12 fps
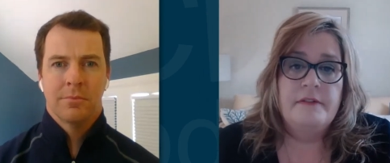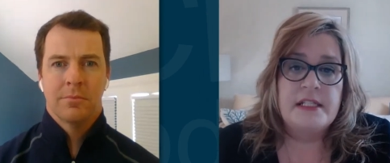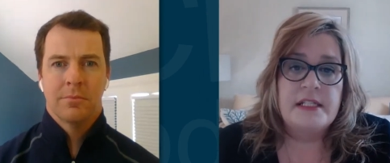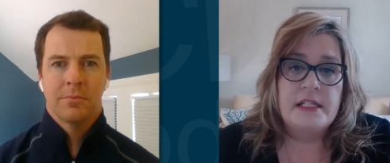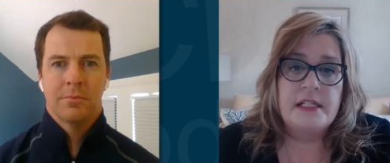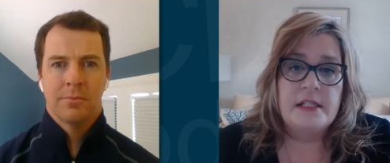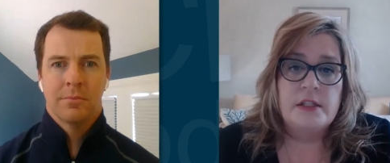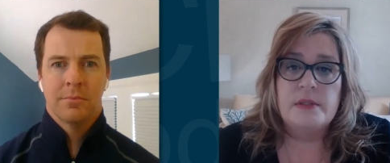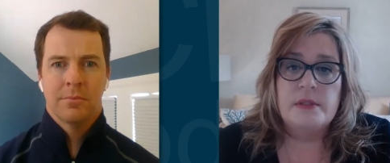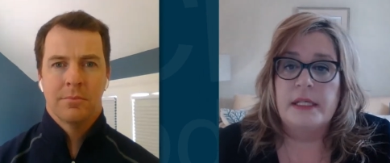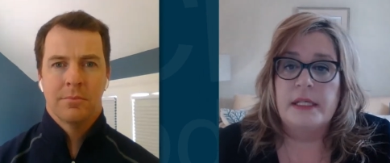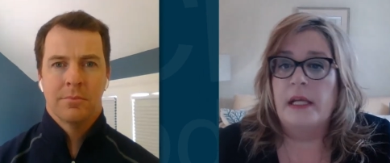Speaker 1: visit
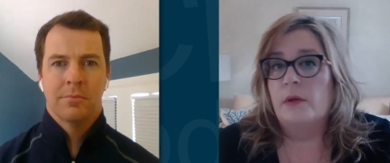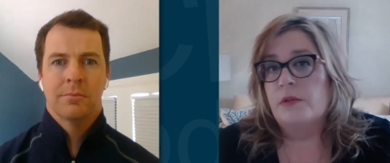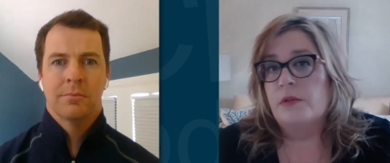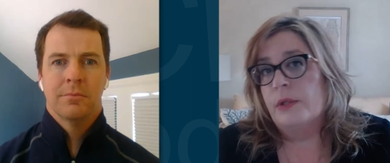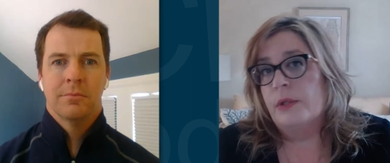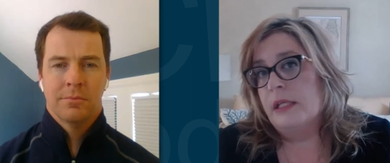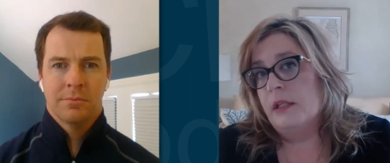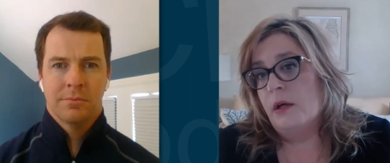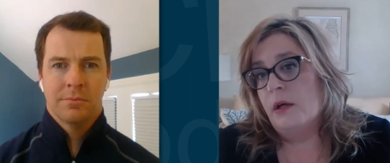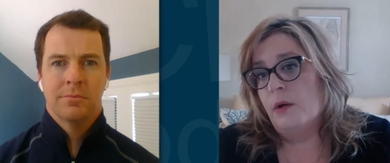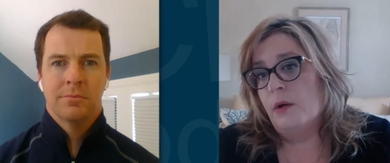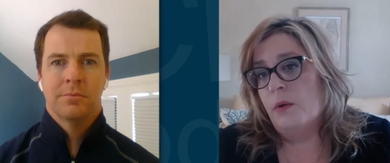using Hello to
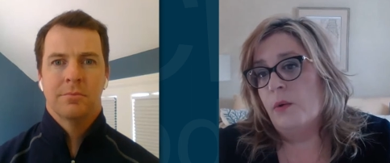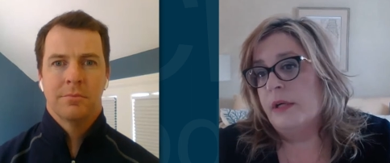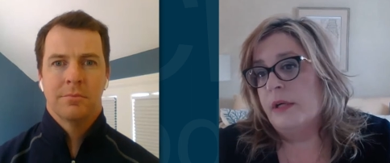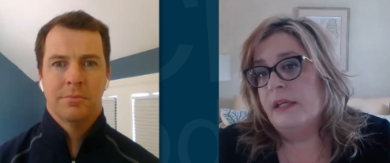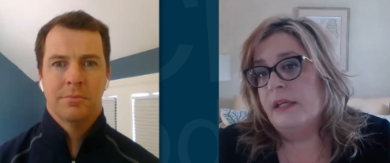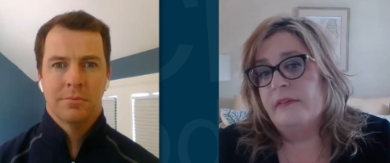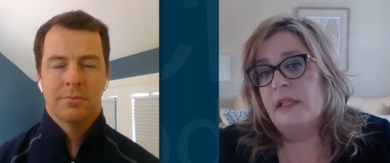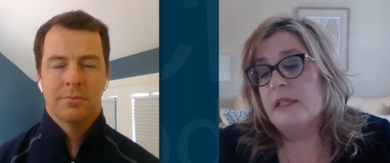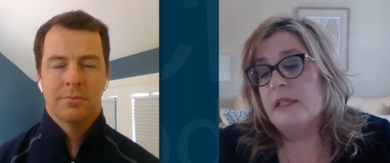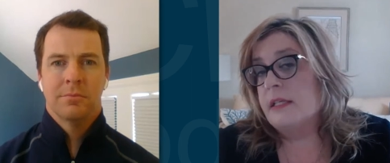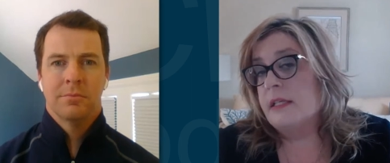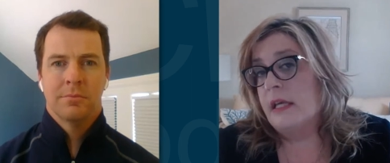healow or even
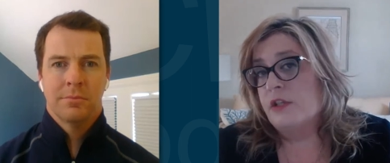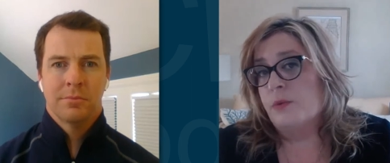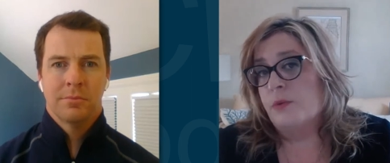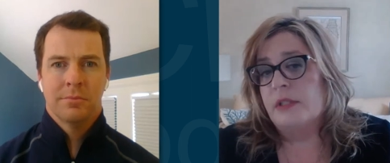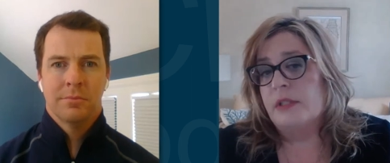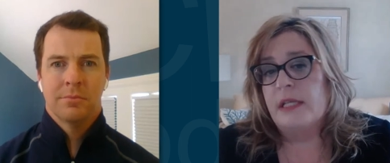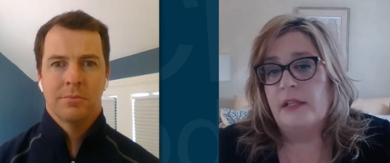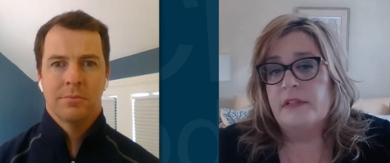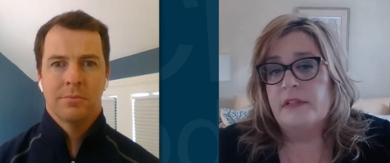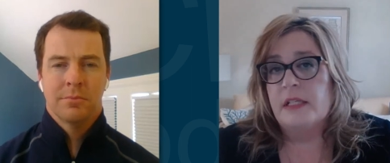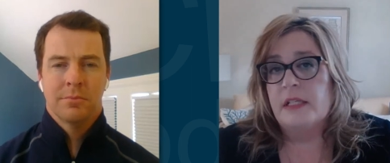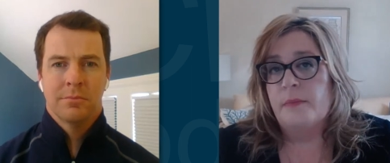a scheduled
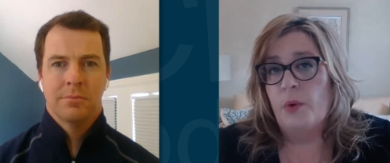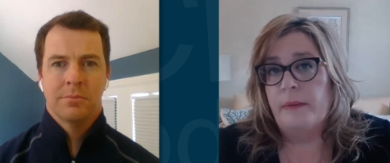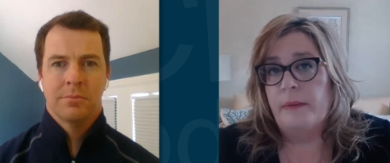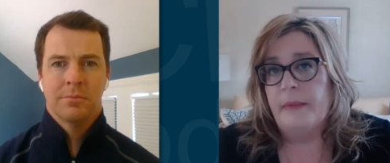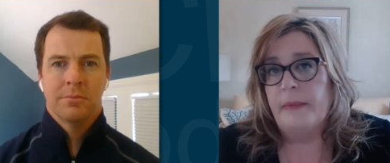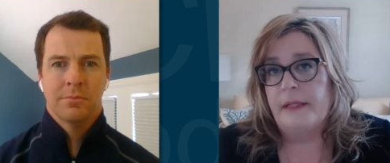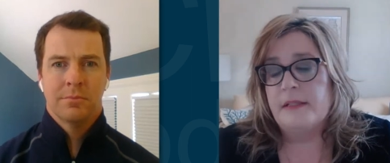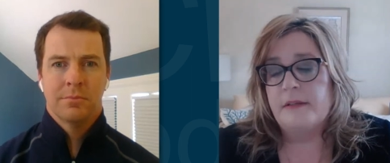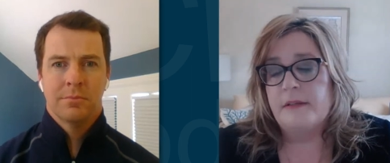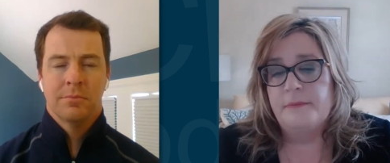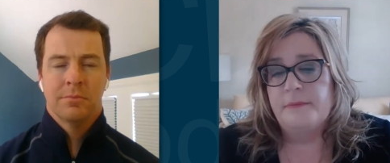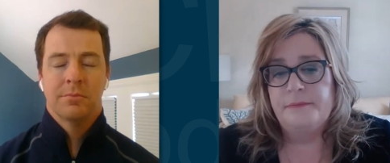televisit
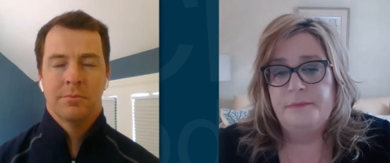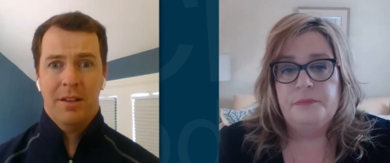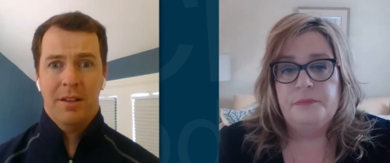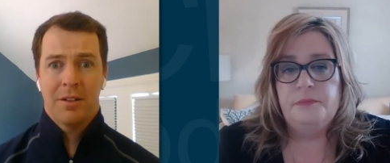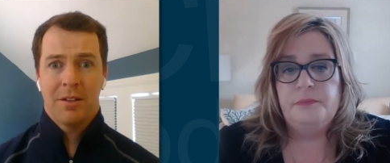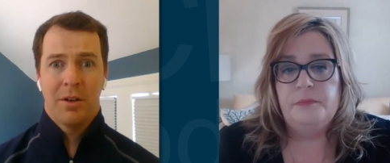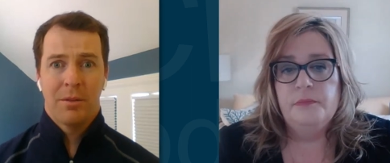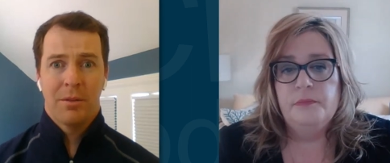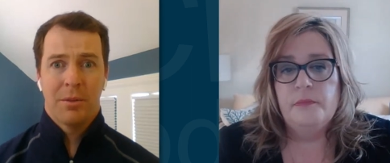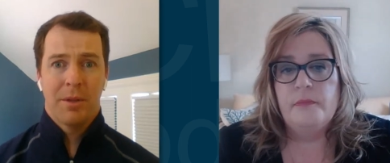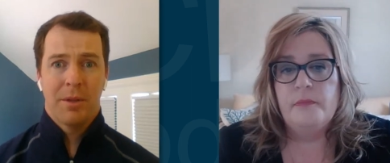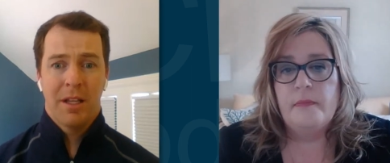appointment.
Speaker 2: That's
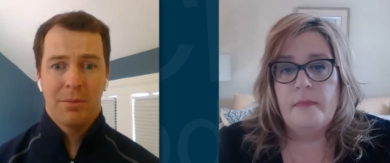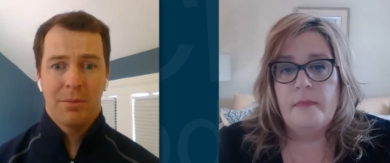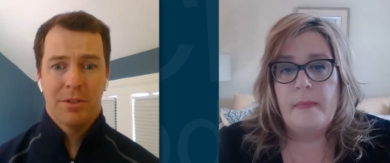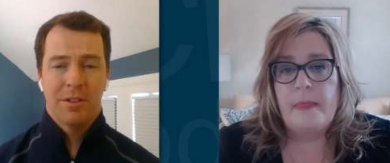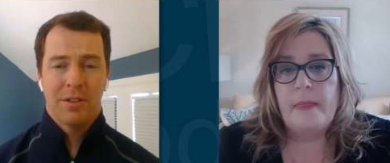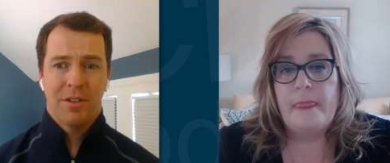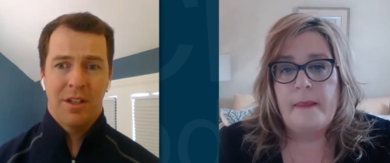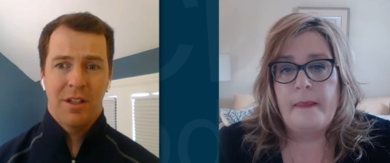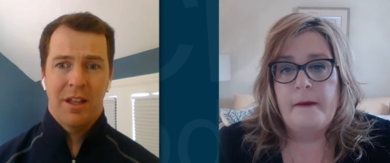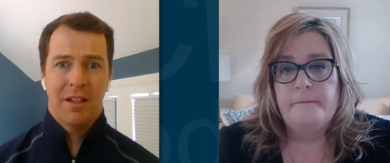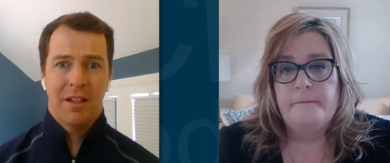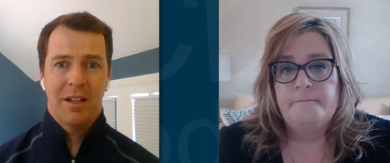incredible. Being able to see
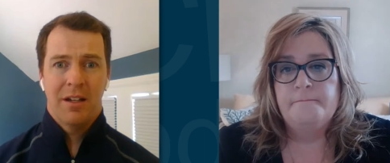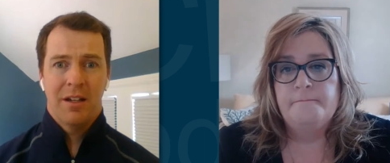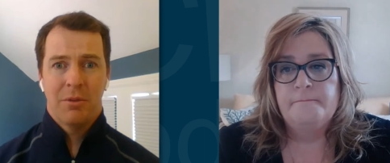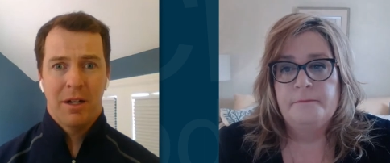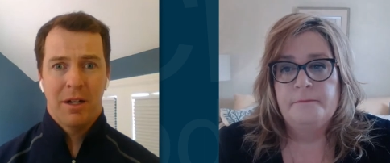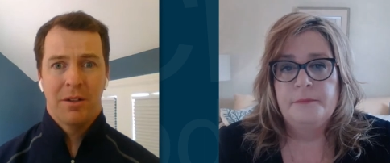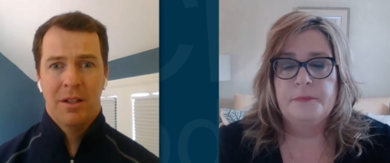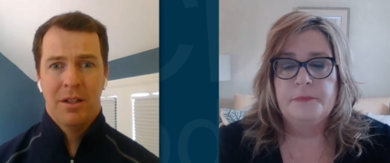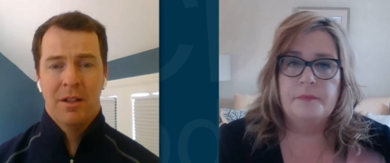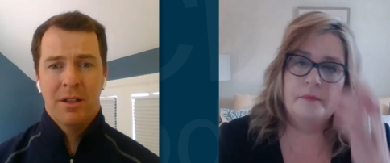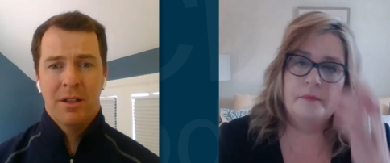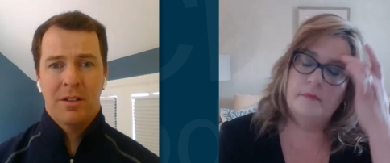that data while
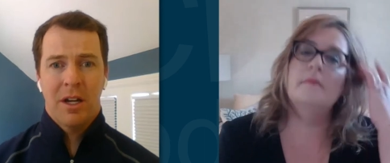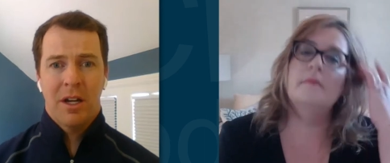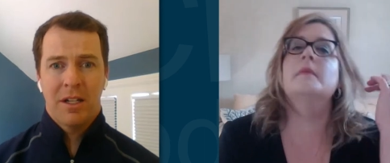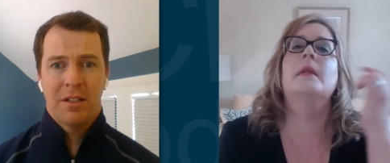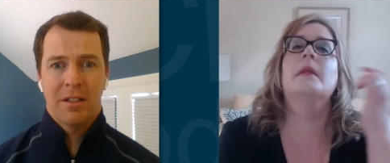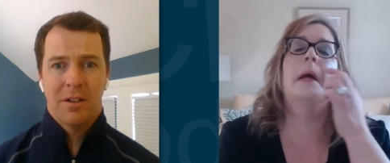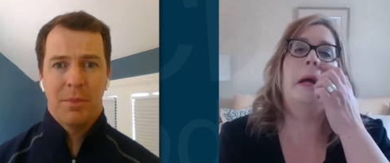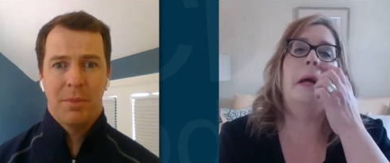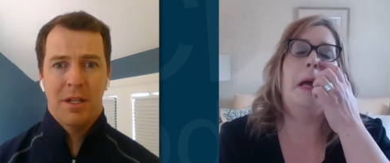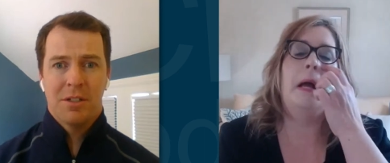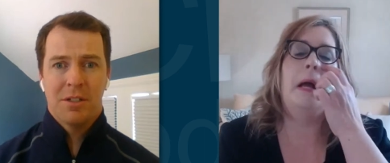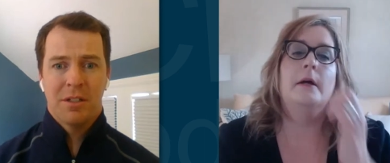talking to your
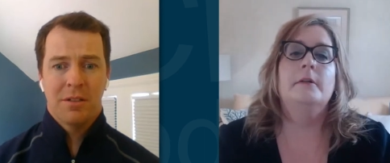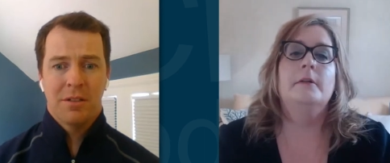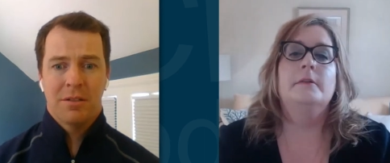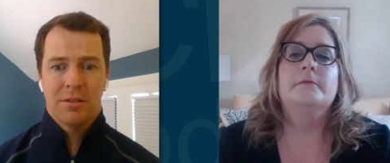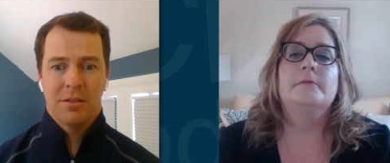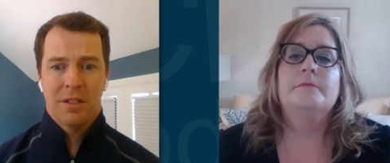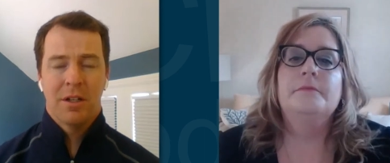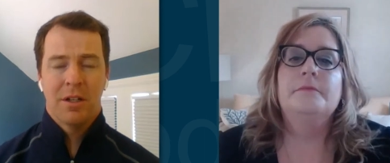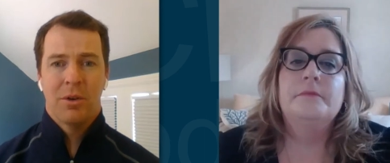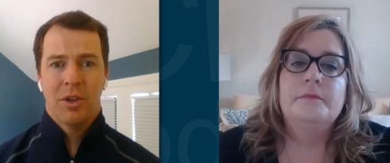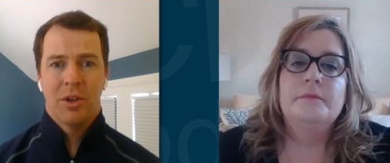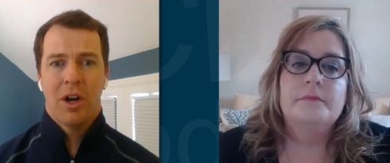patient can
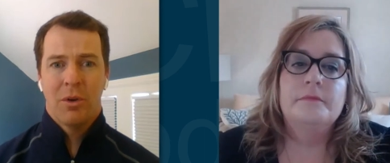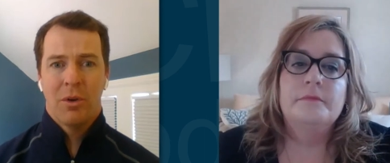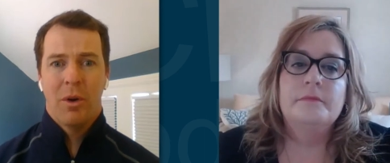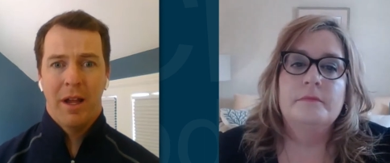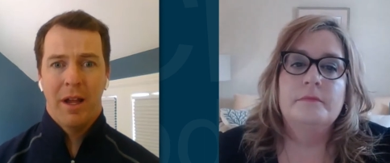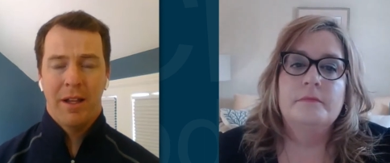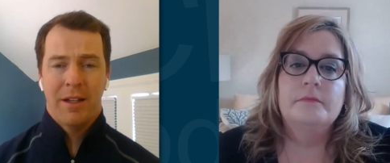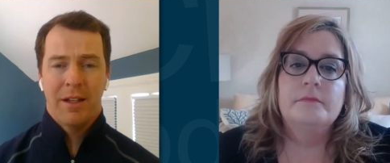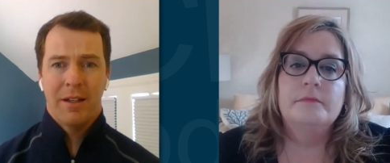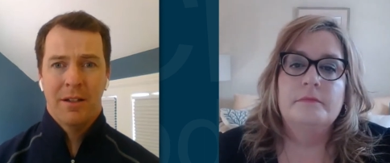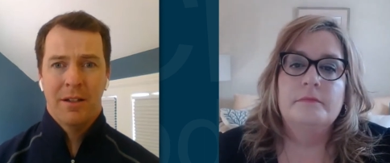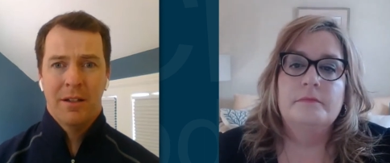go a long way.
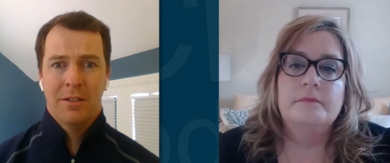And